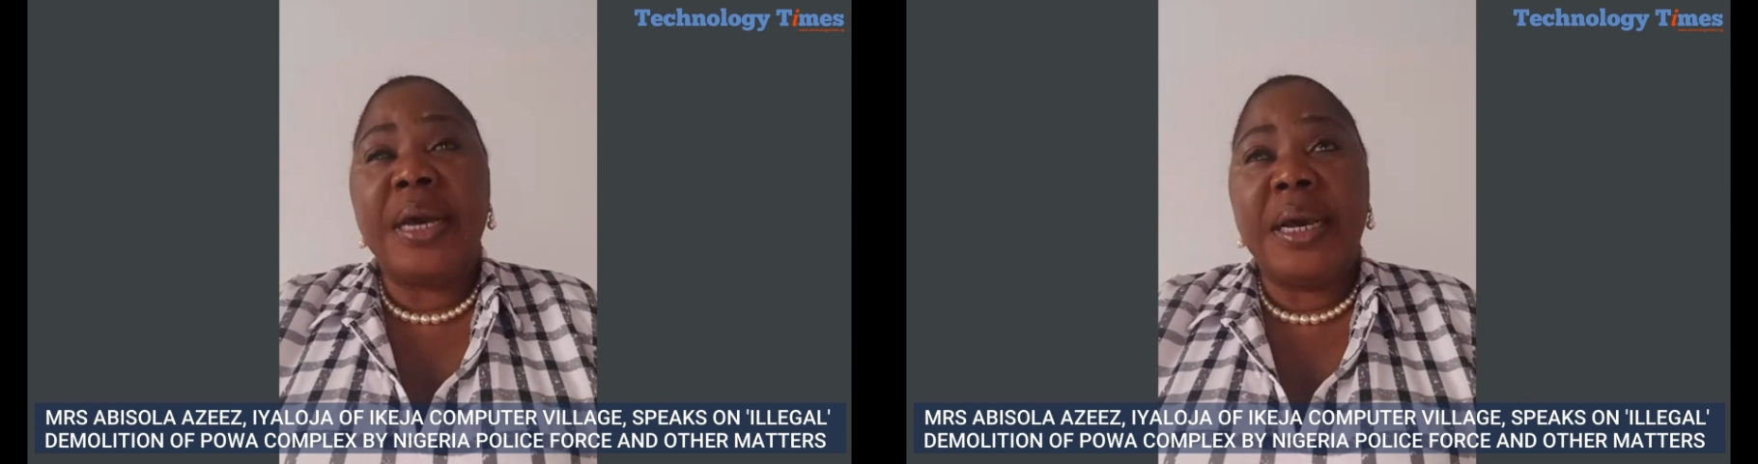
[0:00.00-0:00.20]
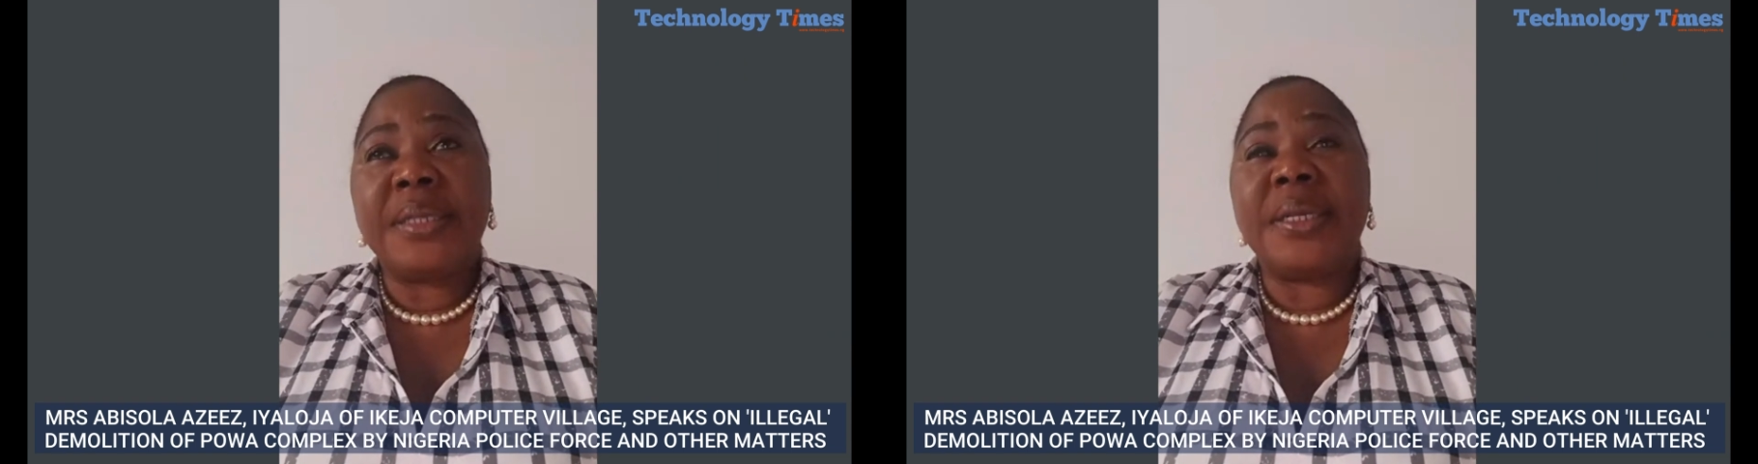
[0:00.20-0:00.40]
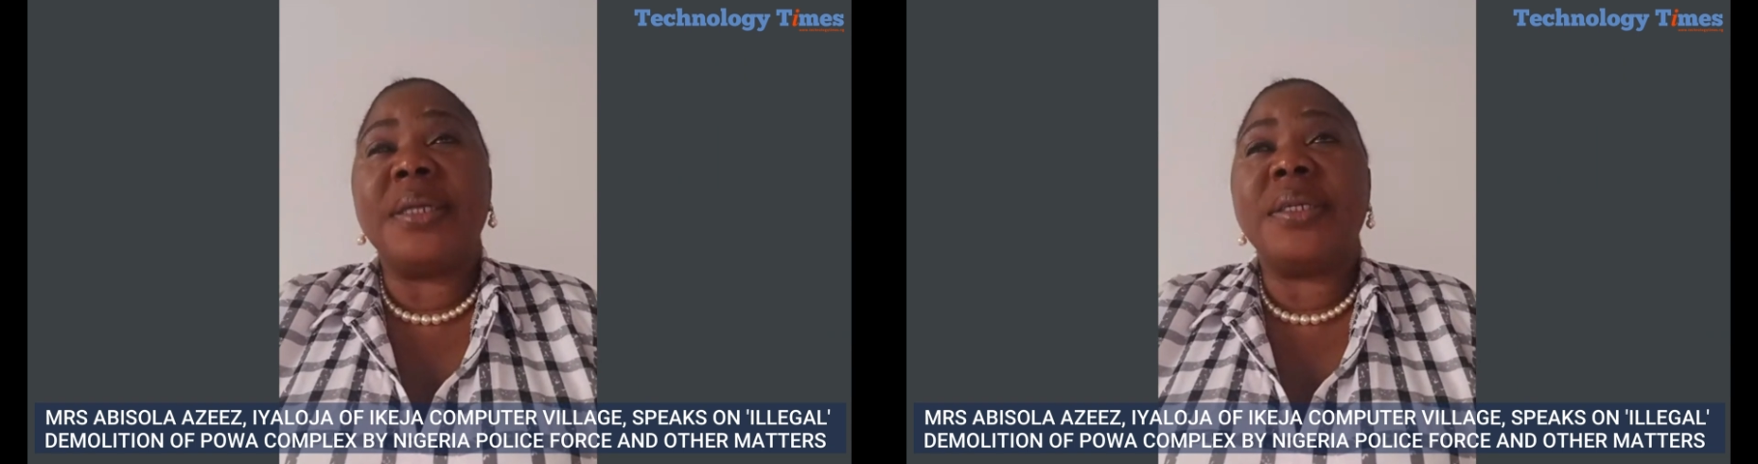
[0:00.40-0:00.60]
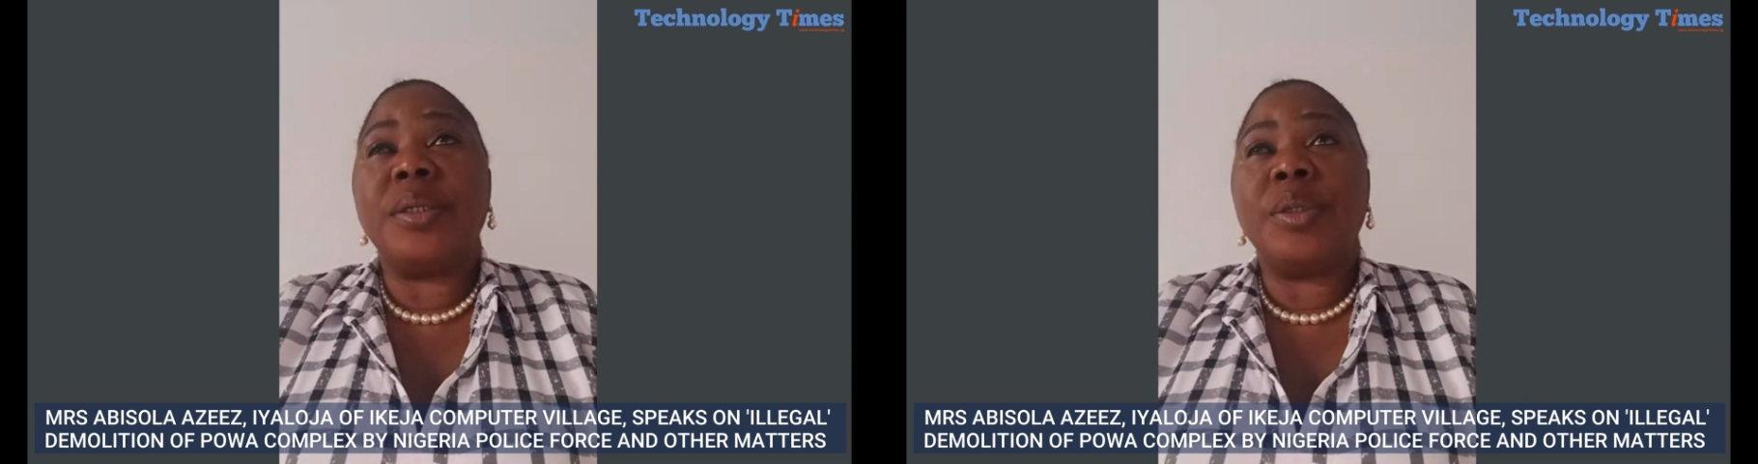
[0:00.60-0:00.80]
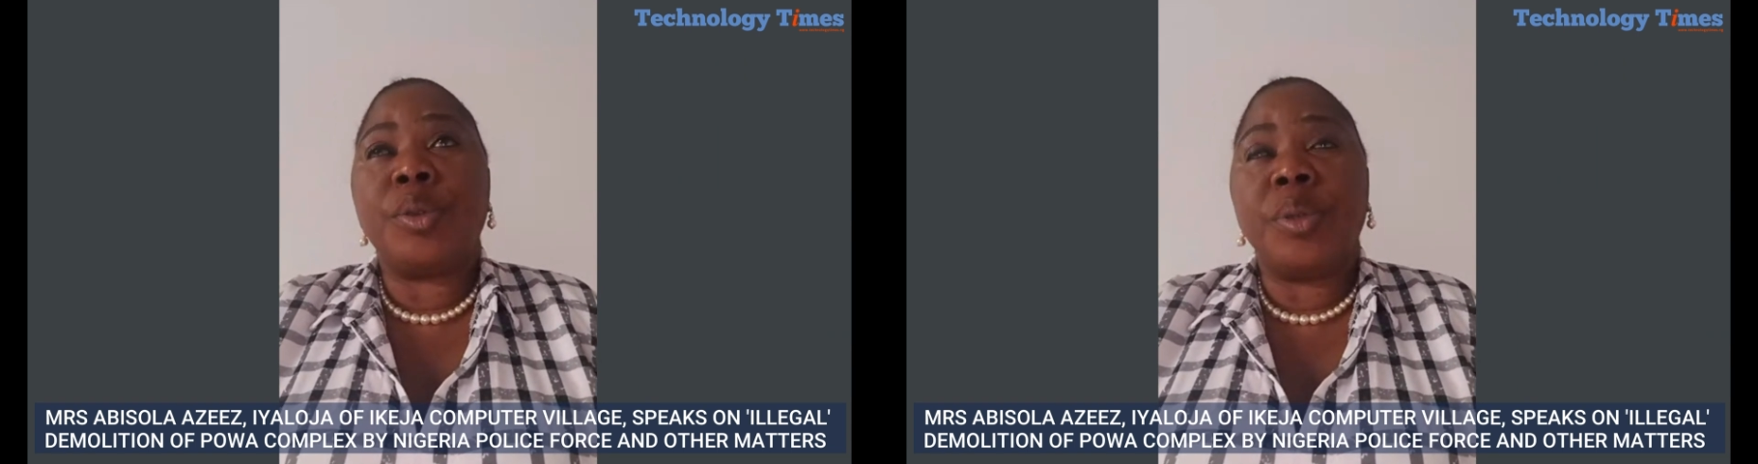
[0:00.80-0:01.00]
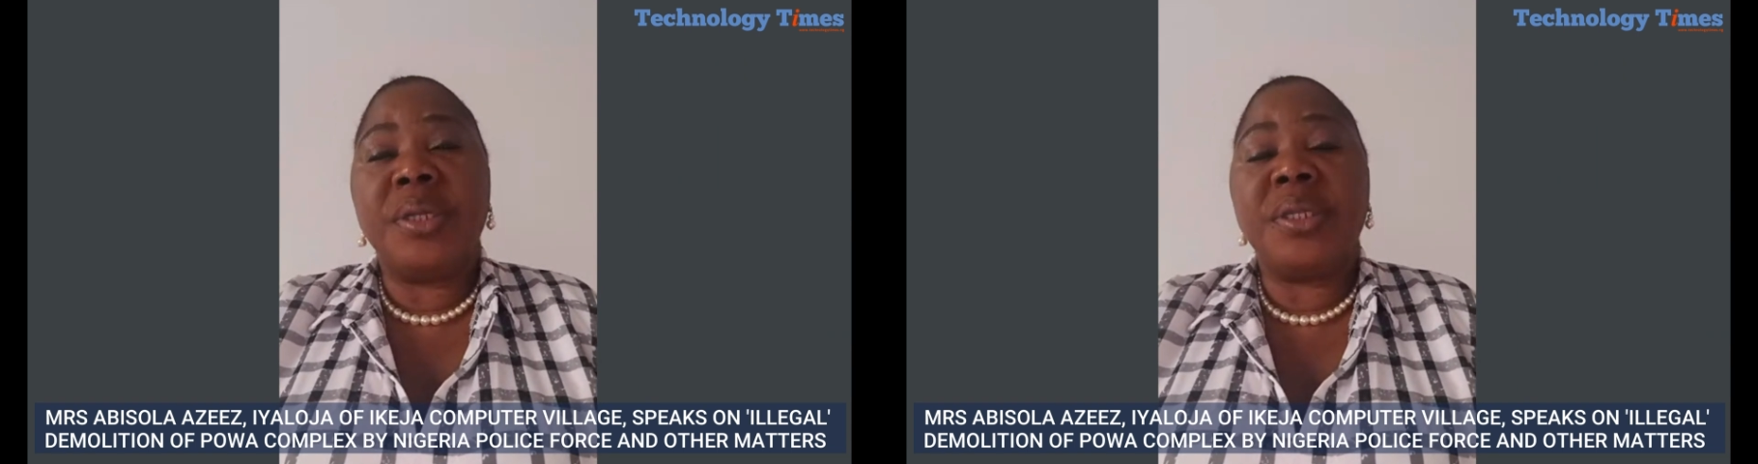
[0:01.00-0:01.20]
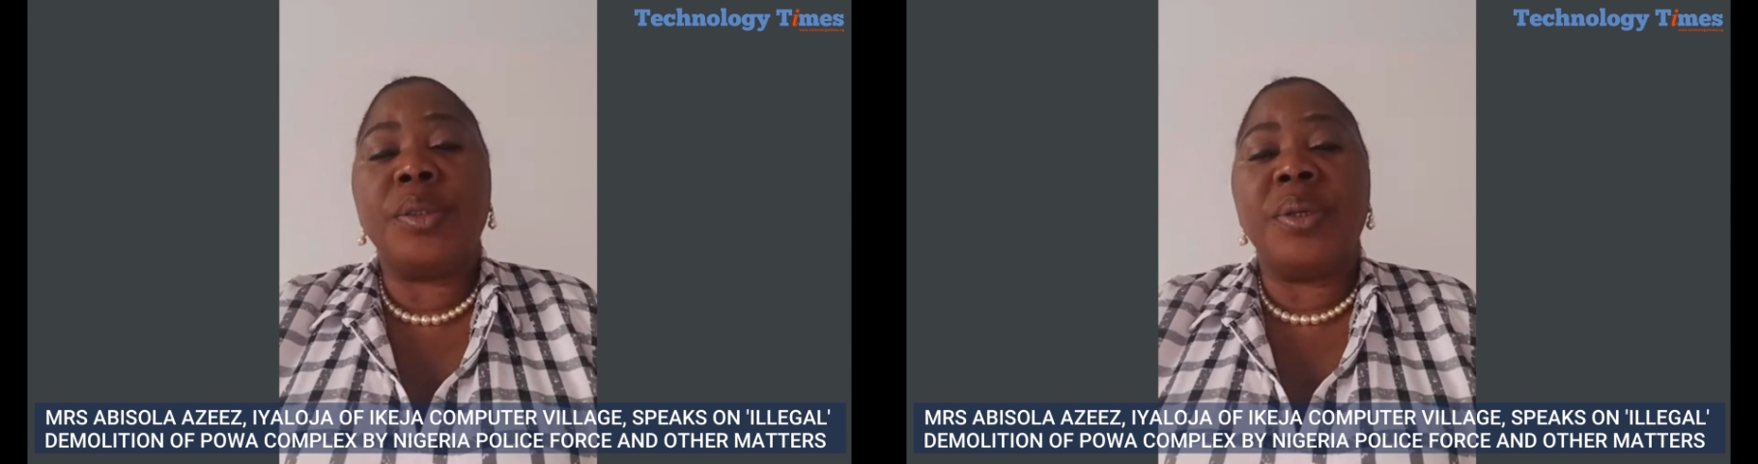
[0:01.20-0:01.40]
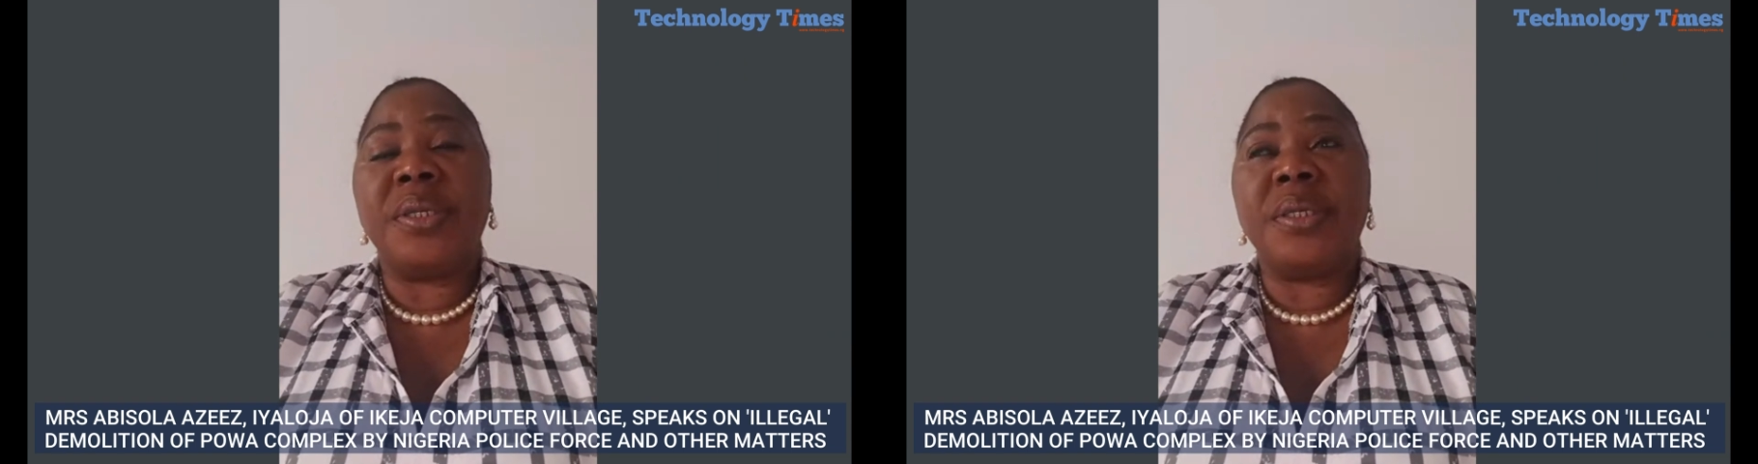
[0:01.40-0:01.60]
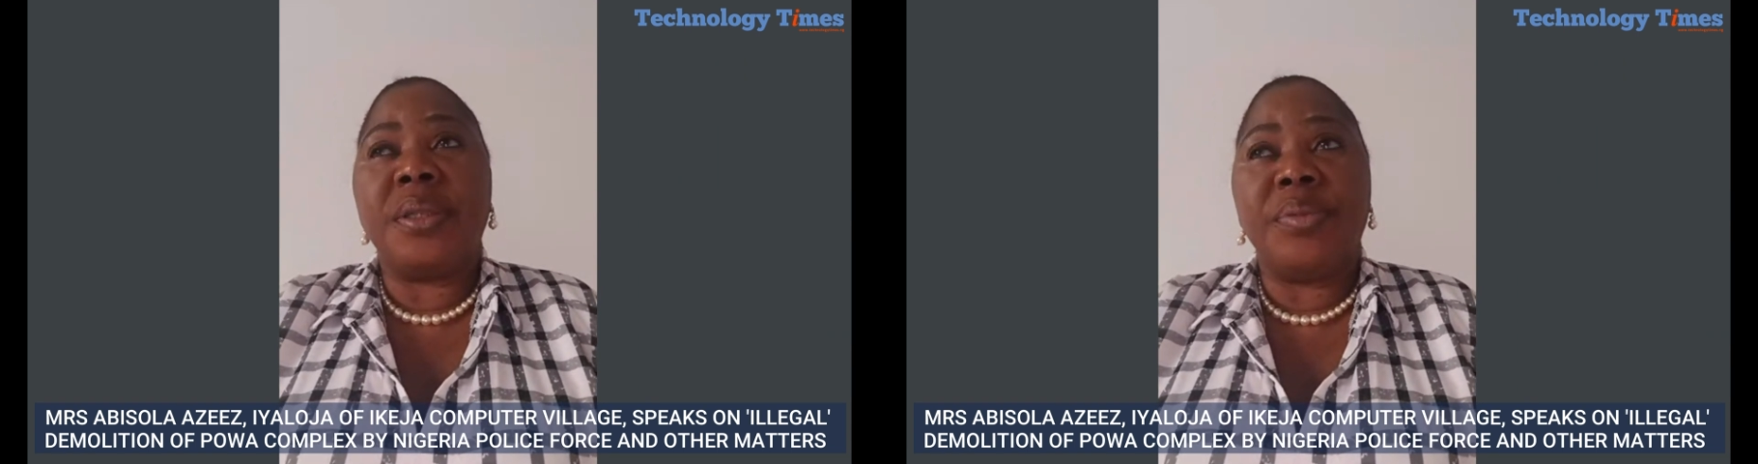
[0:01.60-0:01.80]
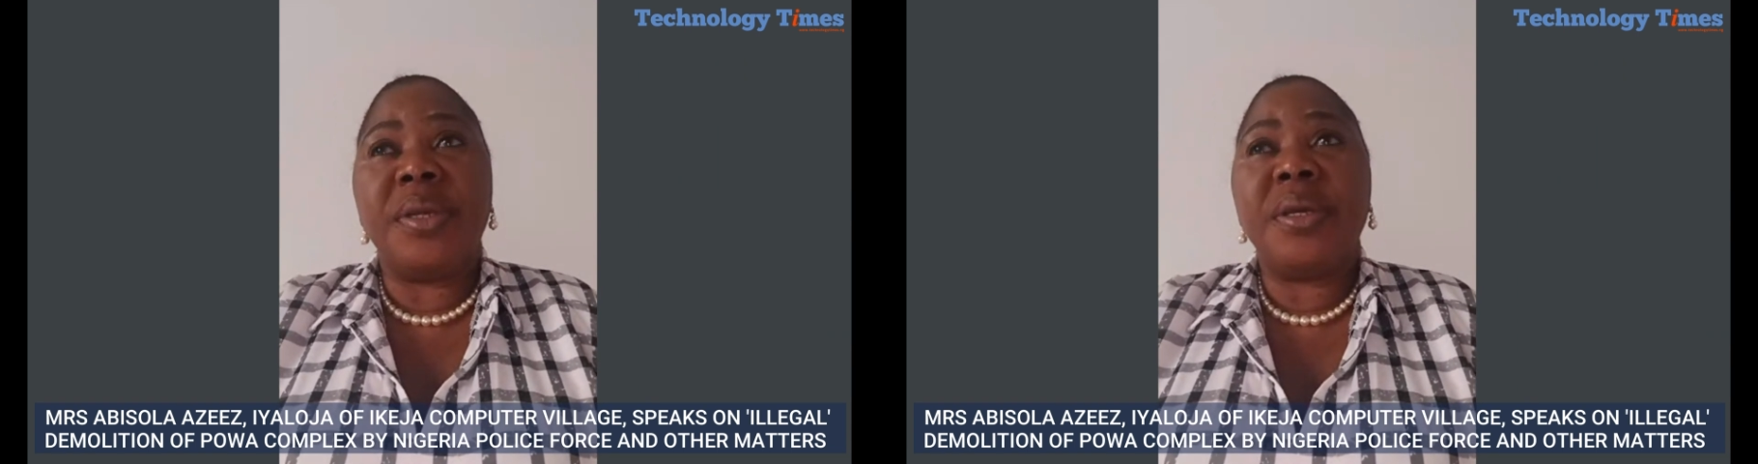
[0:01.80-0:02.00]
as at
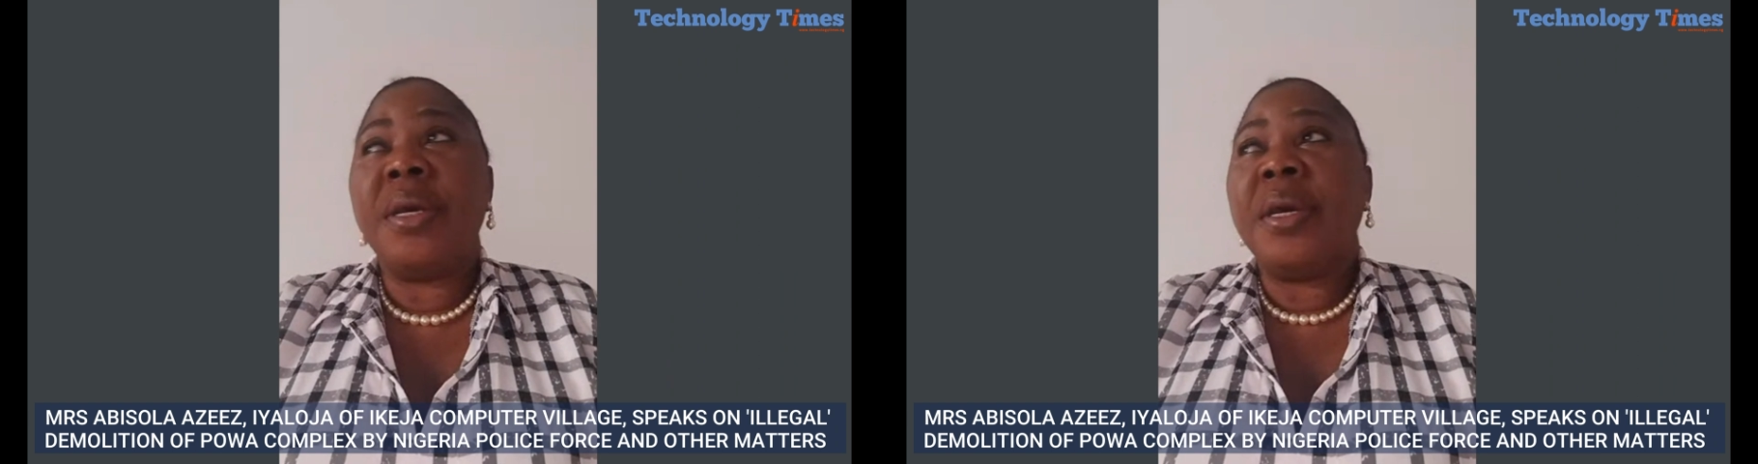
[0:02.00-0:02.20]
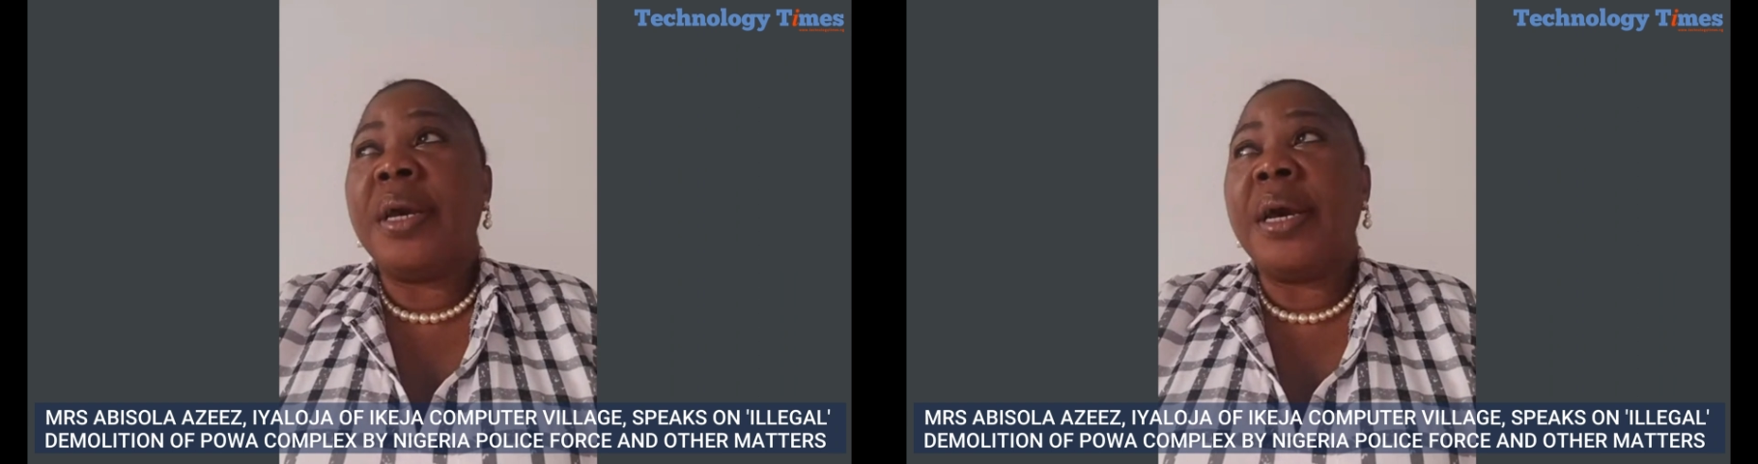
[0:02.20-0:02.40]
2023.